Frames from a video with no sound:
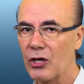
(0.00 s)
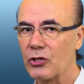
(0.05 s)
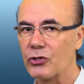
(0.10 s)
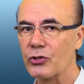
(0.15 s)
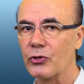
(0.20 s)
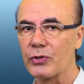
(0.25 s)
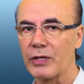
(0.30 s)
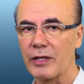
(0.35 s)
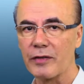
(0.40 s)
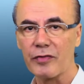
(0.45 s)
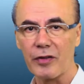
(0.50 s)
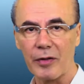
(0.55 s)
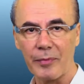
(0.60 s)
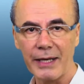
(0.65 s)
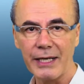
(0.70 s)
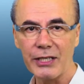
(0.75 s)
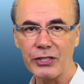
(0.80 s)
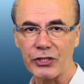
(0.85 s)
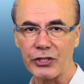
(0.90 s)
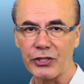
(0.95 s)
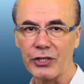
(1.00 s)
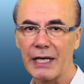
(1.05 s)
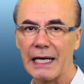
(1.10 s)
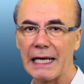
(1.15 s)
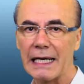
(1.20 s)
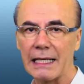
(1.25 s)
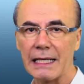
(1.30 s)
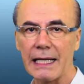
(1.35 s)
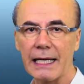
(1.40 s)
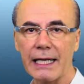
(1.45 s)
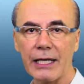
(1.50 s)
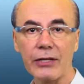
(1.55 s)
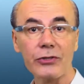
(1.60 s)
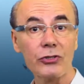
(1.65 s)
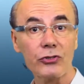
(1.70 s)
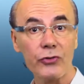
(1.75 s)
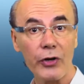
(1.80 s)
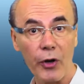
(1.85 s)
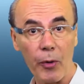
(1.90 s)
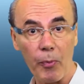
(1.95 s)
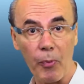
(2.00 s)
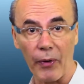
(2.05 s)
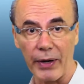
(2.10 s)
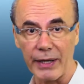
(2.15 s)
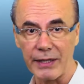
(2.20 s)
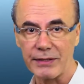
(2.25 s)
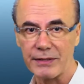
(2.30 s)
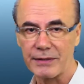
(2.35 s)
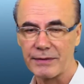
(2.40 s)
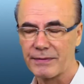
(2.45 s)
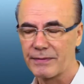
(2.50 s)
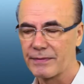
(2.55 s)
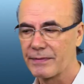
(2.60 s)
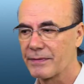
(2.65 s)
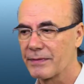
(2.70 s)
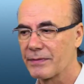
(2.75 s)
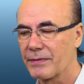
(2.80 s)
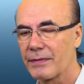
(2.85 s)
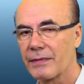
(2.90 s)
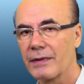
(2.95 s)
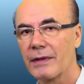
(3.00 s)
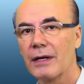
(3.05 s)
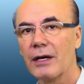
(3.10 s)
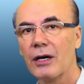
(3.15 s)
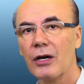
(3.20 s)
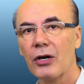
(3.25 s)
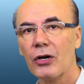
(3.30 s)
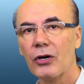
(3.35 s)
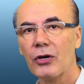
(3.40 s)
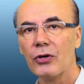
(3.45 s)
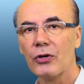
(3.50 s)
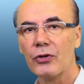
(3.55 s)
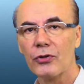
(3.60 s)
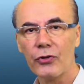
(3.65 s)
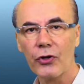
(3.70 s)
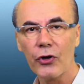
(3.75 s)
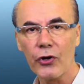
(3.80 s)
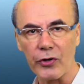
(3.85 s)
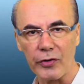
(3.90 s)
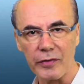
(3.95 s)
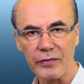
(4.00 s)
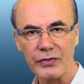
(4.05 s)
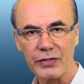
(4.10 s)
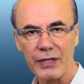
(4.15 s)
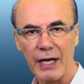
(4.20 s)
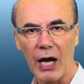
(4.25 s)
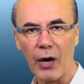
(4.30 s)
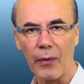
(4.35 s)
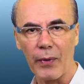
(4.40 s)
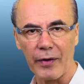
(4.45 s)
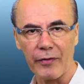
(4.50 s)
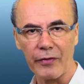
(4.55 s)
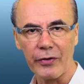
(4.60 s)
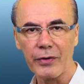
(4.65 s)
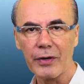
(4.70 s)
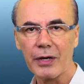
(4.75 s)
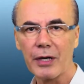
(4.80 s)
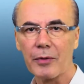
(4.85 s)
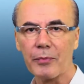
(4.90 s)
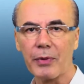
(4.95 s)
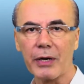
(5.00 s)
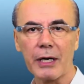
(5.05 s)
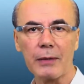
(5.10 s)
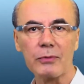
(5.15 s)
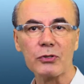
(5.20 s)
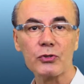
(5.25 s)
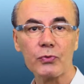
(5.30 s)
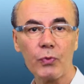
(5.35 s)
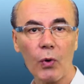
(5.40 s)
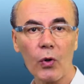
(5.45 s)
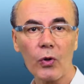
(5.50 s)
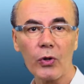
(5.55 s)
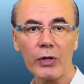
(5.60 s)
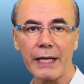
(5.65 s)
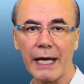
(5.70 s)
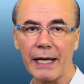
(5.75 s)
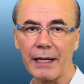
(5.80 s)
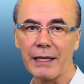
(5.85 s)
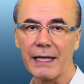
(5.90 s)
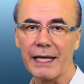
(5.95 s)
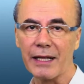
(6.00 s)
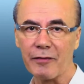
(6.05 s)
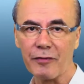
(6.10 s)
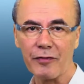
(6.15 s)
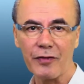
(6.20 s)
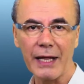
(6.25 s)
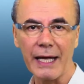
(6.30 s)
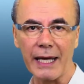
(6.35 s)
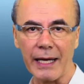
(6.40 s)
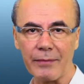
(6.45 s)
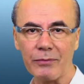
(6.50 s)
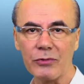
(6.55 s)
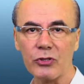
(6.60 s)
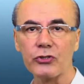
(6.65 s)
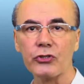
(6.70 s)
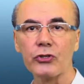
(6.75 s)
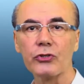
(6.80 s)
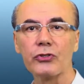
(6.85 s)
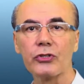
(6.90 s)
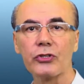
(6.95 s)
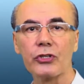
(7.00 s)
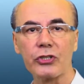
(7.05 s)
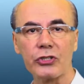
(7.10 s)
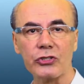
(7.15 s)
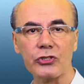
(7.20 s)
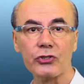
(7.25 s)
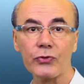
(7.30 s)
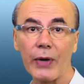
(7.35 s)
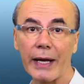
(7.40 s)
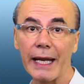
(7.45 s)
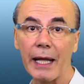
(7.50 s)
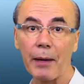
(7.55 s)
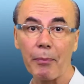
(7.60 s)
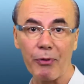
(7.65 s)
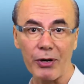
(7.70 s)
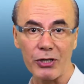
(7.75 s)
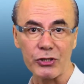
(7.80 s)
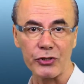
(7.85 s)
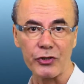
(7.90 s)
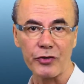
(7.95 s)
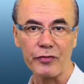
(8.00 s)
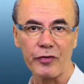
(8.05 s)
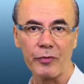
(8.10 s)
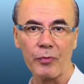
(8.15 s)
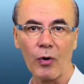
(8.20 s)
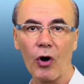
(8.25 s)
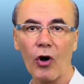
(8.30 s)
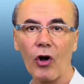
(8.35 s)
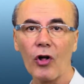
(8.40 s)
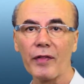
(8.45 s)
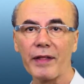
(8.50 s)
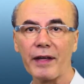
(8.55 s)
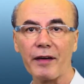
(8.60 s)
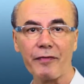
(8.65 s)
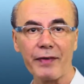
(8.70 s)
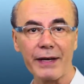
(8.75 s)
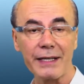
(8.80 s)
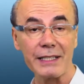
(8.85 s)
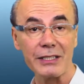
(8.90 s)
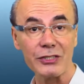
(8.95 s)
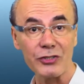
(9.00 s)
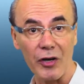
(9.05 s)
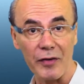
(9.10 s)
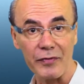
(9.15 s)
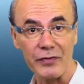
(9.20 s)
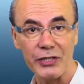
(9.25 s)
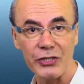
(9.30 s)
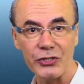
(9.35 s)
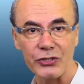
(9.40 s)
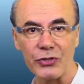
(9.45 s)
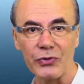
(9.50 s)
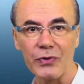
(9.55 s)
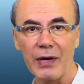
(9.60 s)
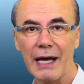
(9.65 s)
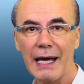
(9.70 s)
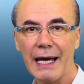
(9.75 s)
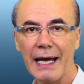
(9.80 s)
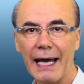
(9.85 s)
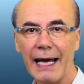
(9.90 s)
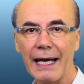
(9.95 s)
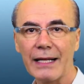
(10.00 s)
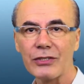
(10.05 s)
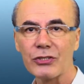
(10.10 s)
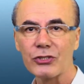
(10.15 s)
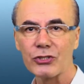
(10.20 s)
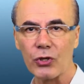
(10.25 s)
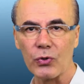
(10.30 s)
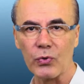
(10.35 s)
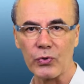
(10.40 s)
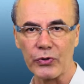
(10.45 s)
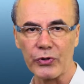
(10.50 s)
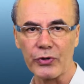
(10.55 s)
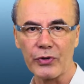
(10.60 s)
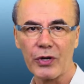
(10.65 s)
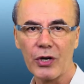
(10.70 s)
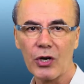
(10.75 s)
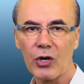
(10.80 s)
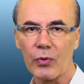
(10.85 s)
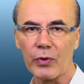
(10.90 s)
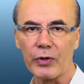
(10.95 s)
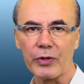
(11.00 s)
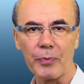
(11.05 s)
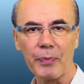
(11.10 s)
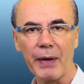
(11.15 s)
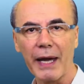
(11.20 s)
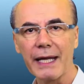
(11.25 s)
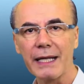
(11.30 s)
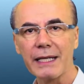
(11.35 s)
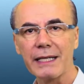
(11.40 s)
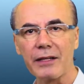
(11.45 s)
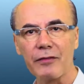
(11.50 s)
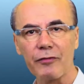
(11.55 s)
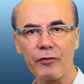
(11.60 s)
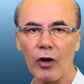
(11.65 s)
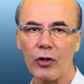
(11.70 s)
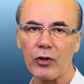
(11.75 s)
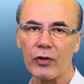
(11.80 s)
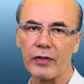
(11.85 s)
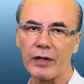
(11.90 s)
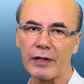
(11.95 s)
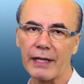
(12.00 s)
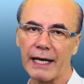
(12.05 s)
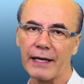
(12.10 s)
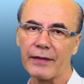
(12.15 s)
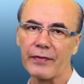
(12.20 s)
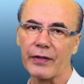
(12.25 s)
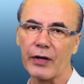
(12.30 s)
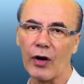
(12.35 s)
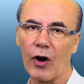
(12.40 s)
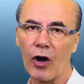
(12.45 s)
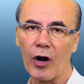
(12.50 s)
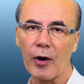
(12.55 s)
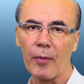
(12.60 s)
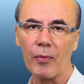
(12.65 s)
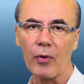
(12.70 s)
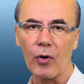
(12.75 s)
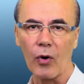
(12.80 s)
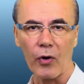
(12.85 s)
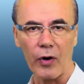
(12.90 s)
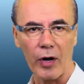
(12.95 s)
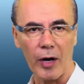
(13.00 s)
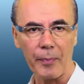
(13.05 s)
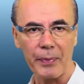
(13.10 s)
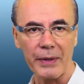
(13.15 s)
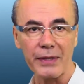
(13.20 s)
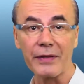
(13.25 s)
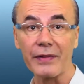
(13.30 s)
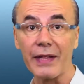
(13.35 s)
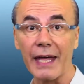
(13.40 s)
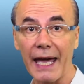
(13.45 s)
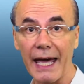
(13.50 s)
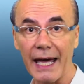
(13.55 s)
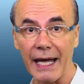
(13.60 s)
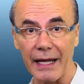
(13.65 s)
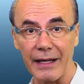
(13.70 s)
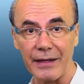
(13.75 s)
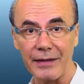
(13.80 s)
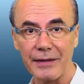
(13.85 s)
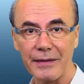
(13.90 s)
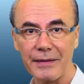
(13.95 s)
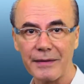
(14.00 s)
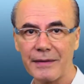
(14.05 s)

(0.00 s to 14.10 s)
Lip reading: due to inflammation leading to trigger points. Nerves, however, become swollen and inflamed due to the constraining pressure from all the affected soft tissue and the shoulder, where the pain can follow the length of the arm or up into the head.